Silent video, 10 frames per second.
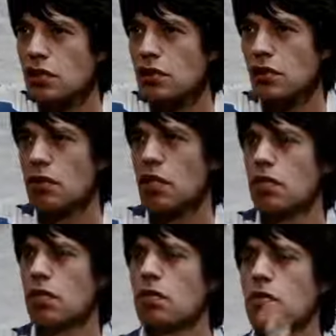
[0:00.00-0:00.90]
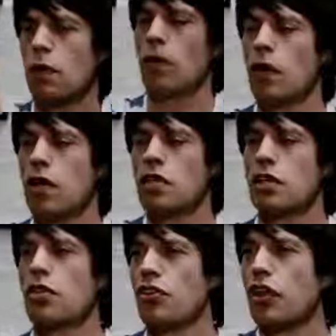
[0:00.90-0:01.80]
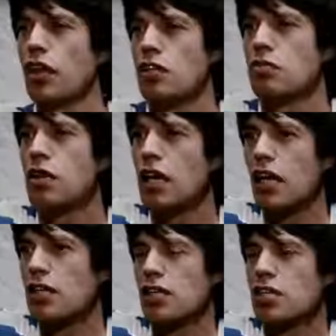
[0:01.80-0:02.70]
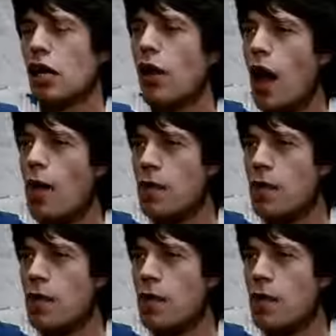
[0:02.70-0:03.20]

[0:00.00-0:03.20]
Mm. And I don't don't think it's really a disco album.